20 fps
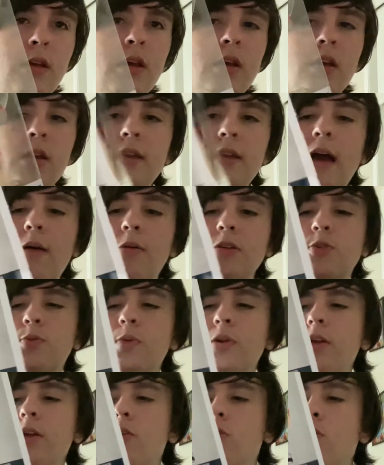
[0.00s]
Now, what's
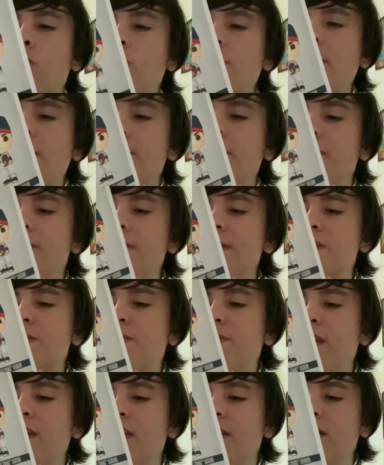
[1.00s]
really cool about this
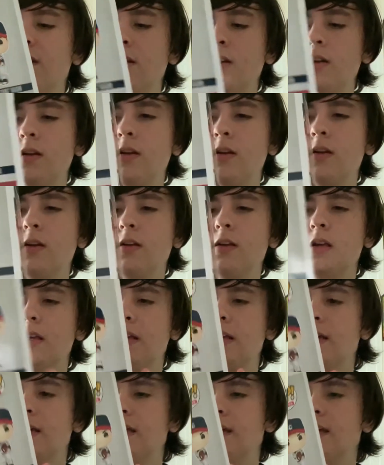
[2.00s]
figure
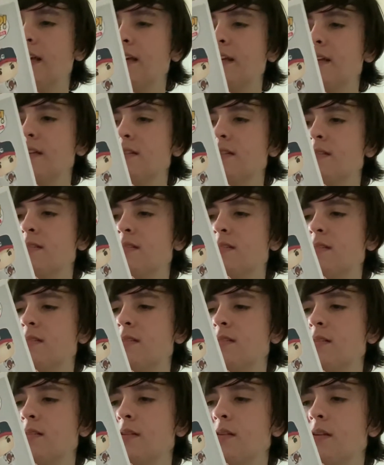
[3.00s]

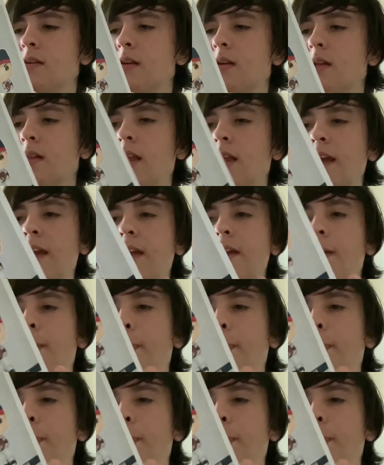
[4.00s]
is, like,